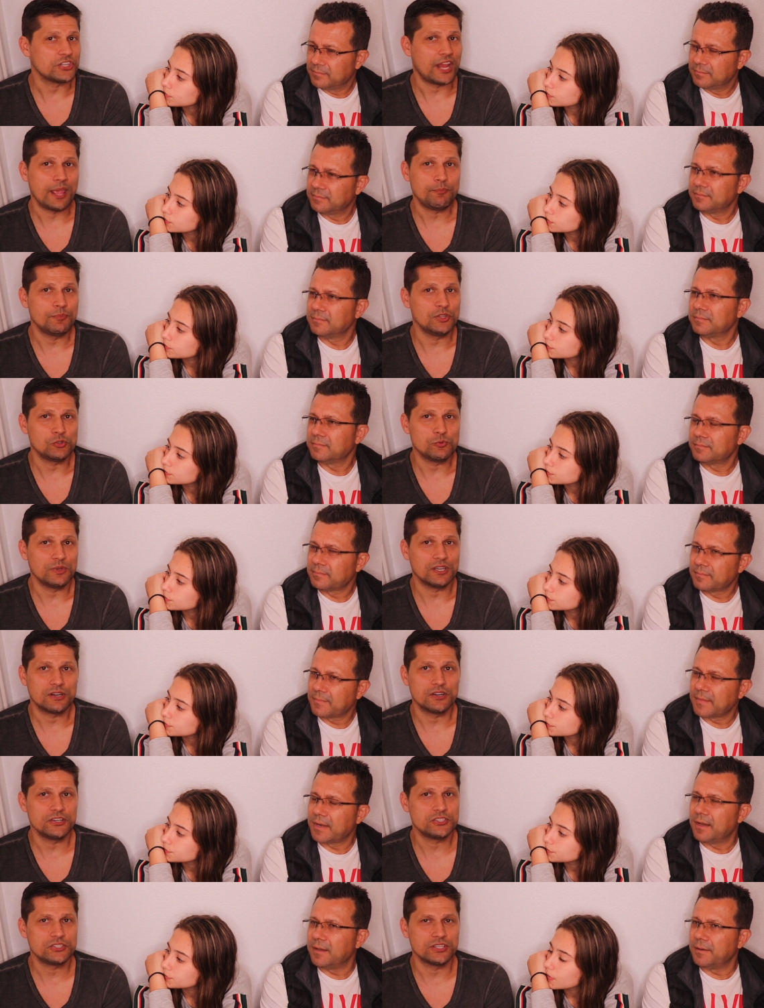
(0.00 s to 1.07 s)
Speaker 1: shaped me to be a
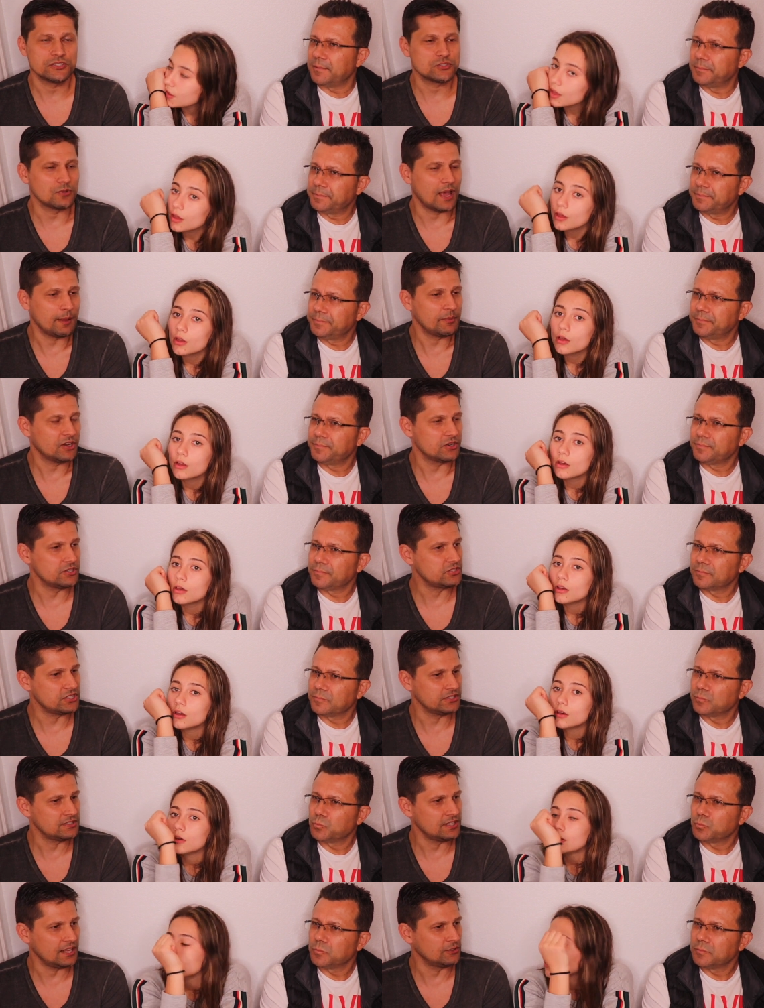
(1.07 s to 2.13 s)
Christian. Yeah. So I'm a
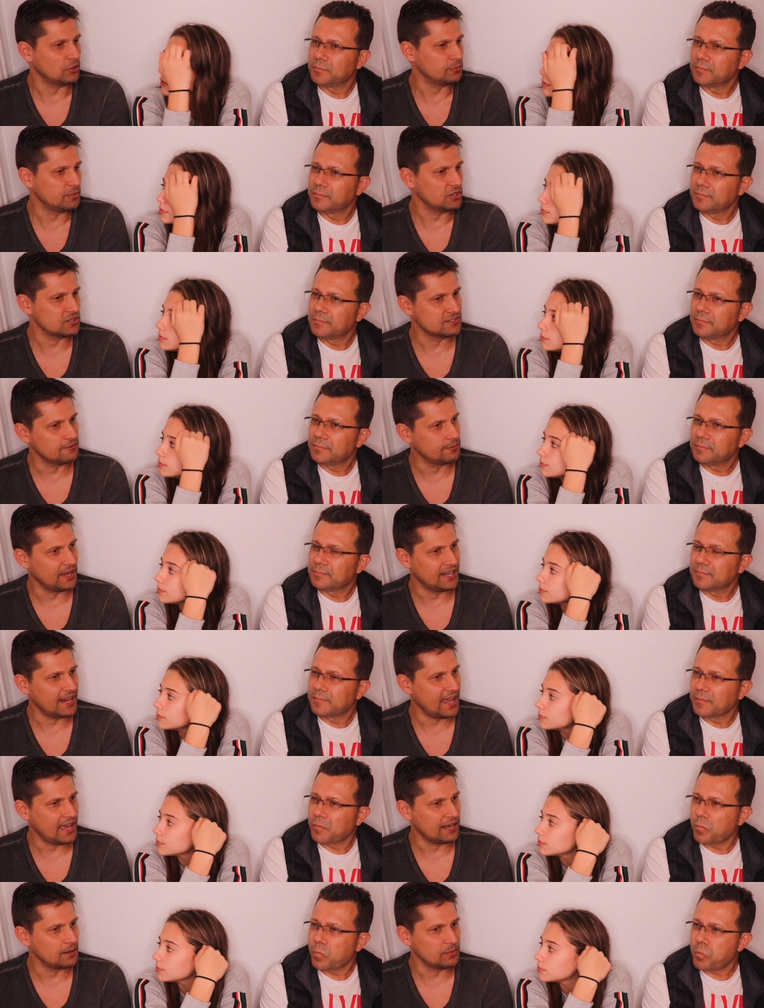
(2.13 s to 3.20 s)
Christian today not because of my
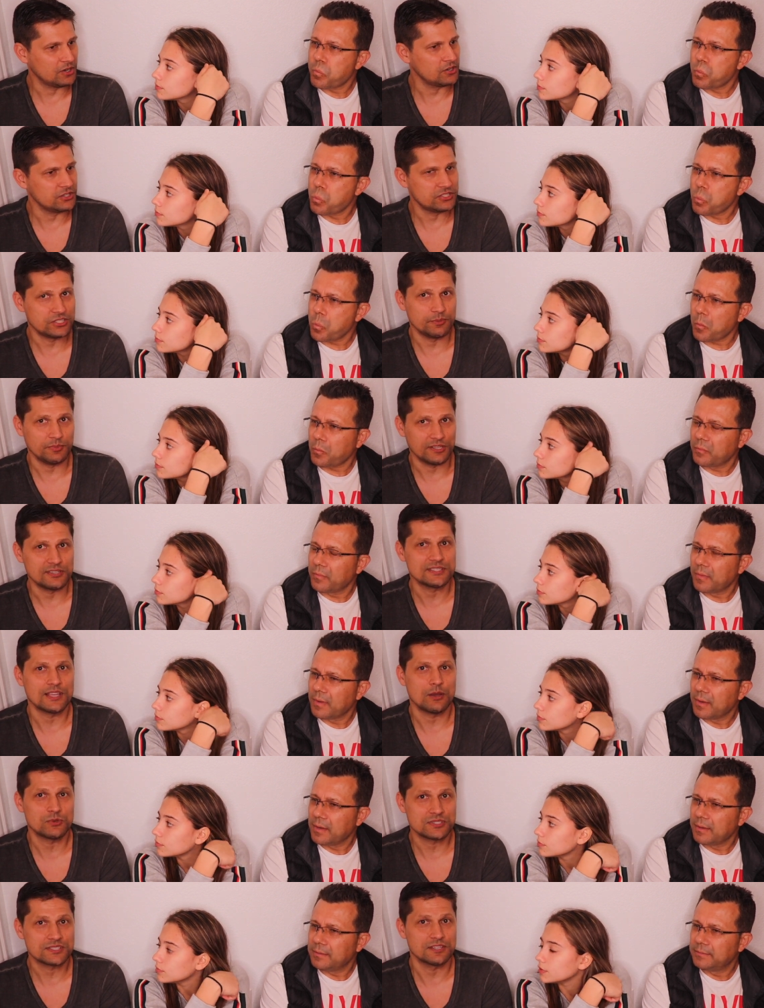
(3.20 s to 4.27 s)
dad. I'm a Christian because I
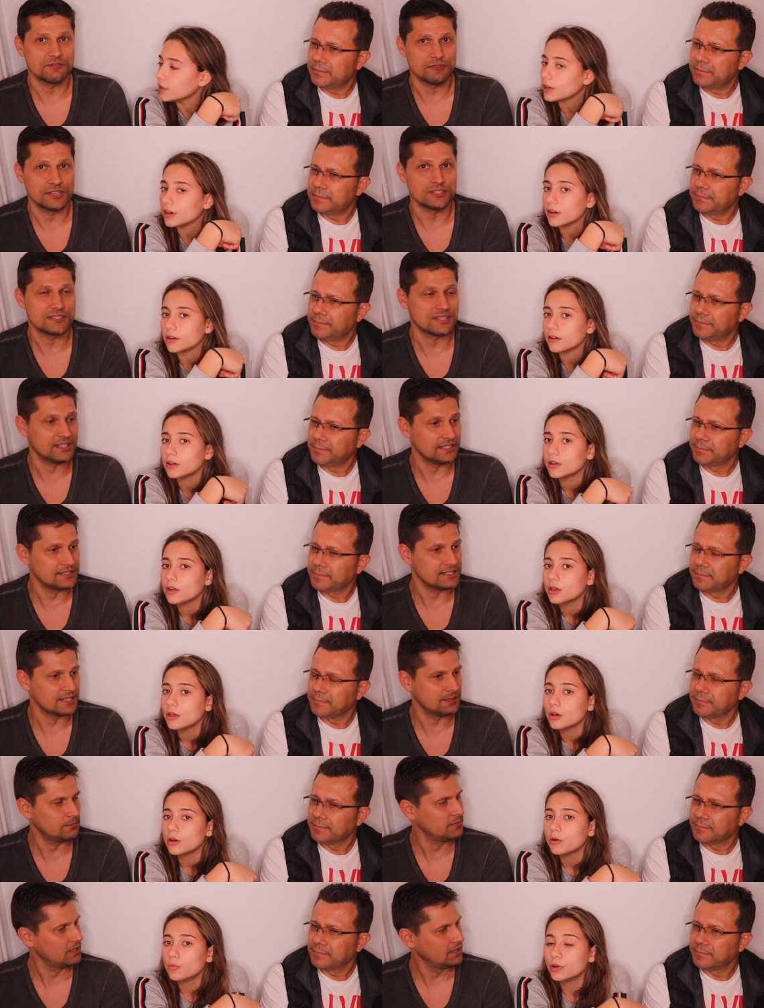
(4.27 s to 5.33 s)
was convinced yeah. that.
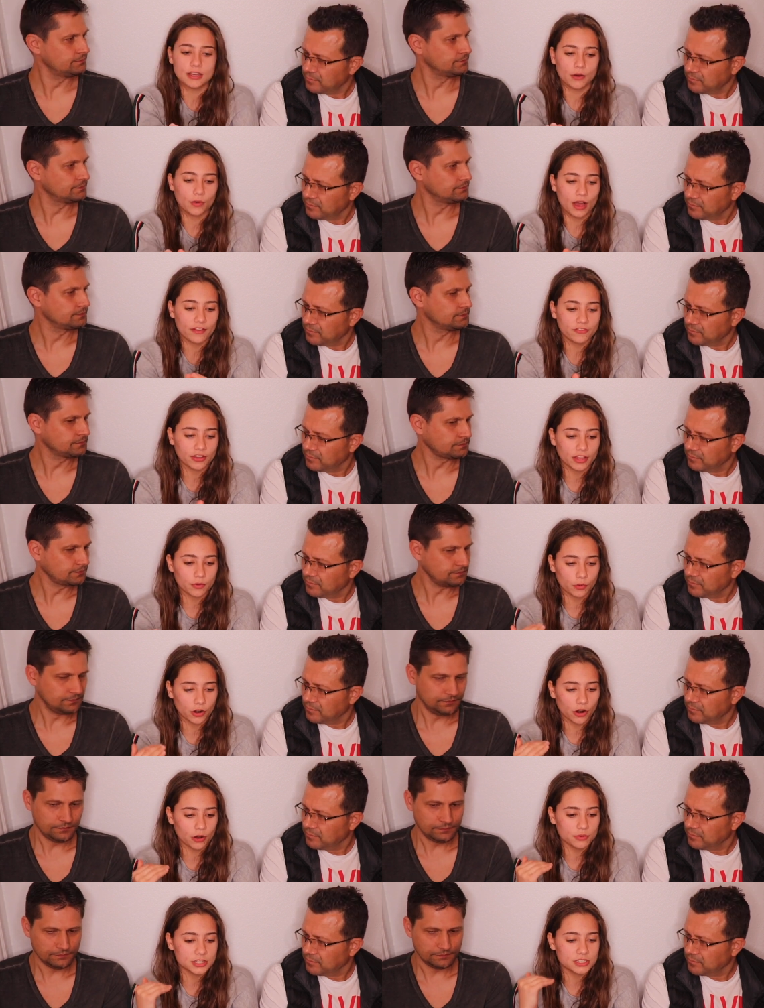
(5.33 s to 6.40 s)
Um,
Speaker 2: well, I feel like we're
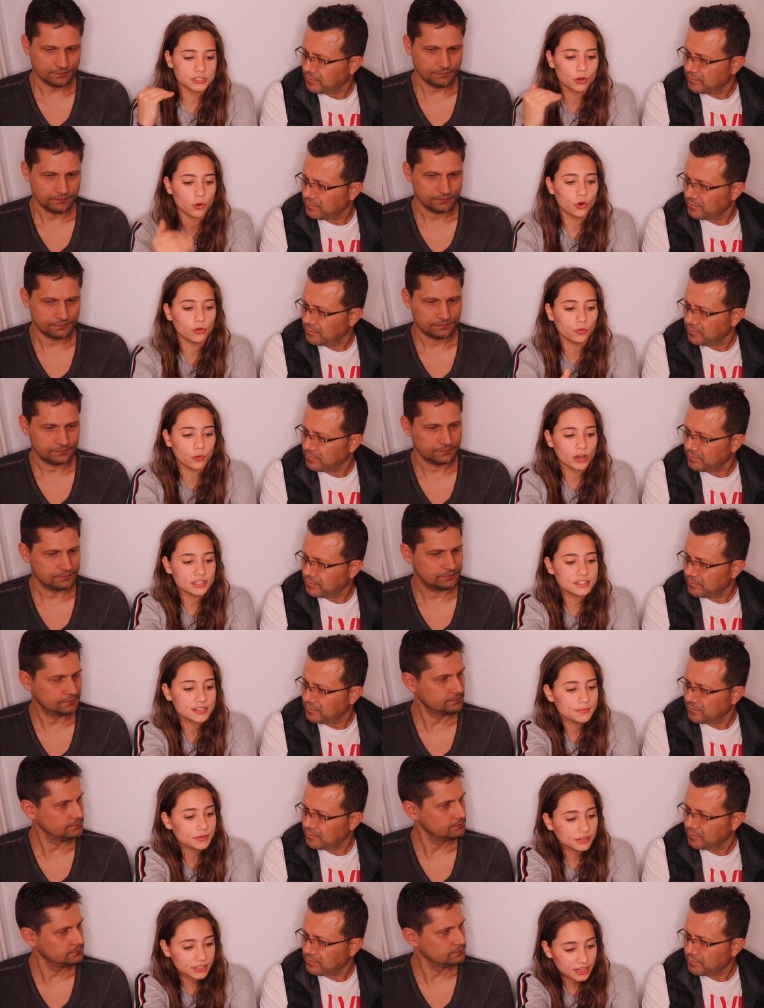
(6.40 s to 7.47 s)
always told what to
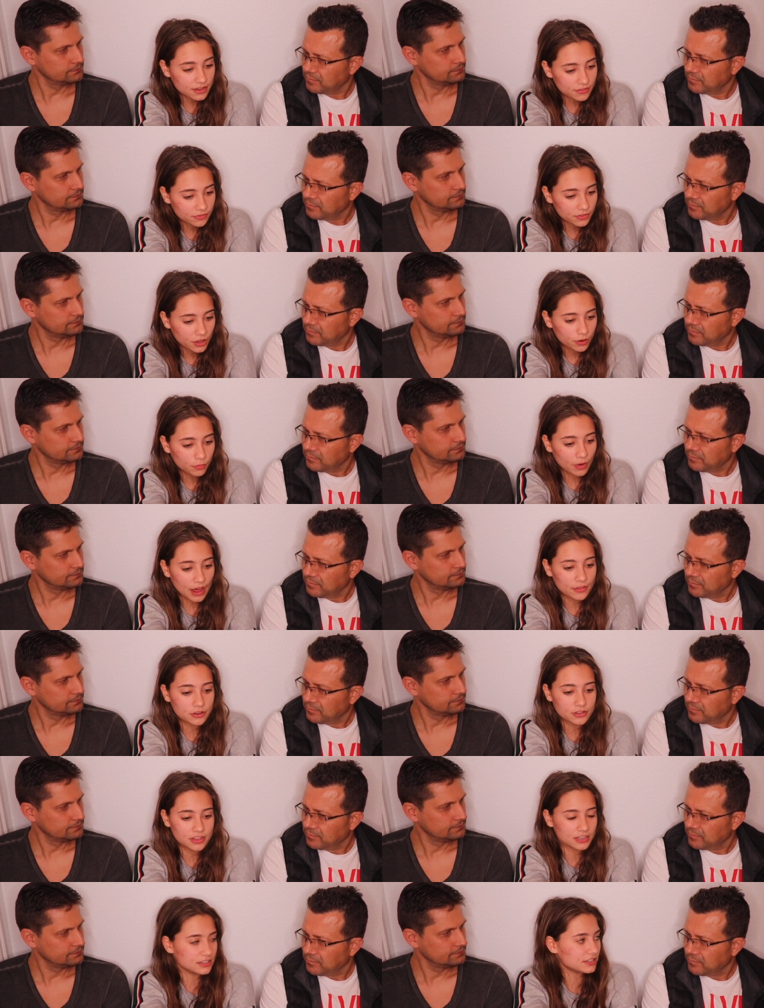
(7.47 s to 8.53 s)
believe rather
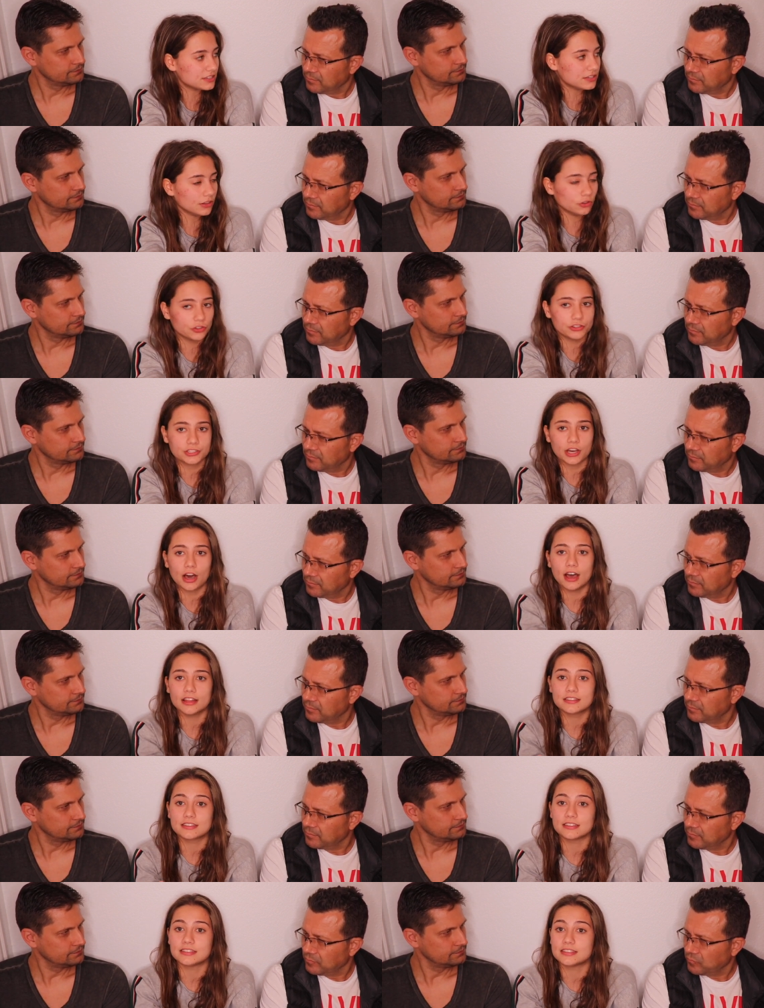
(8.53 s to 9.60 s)
than taught
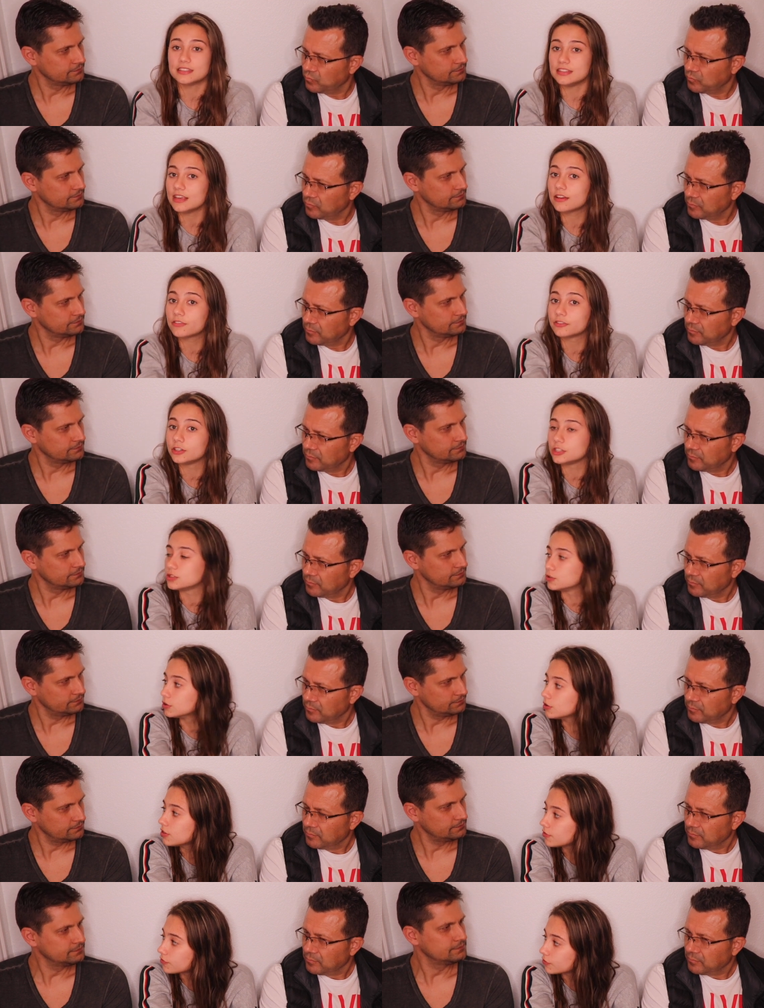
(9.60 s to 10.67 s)
to seek for
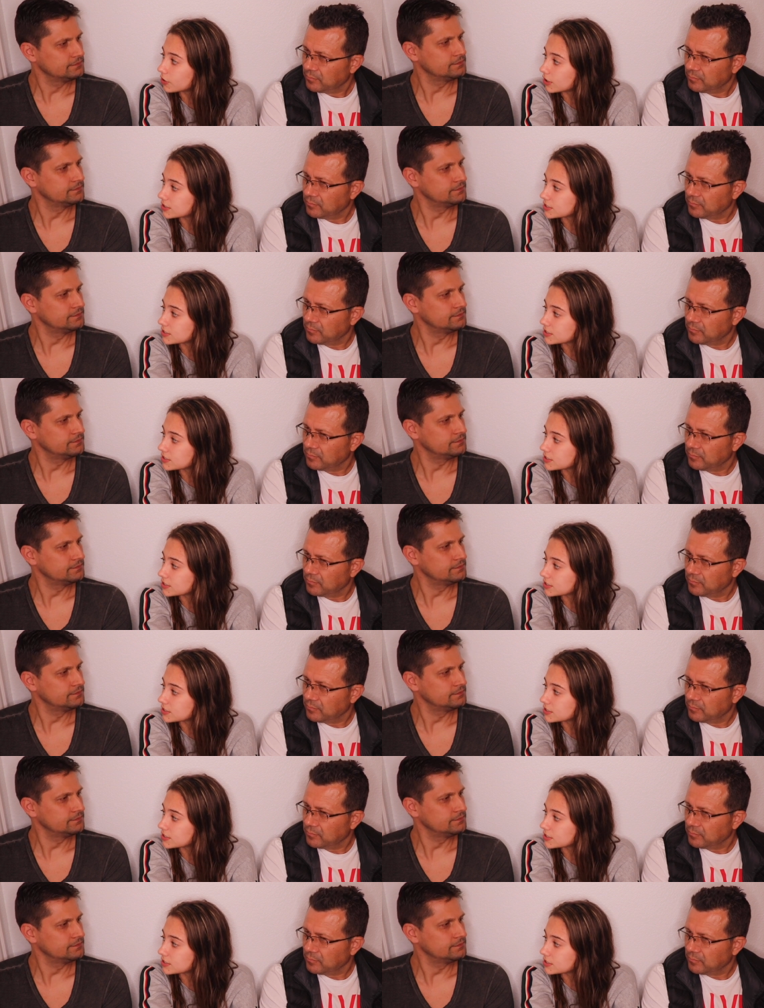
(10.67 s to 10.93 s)
truth for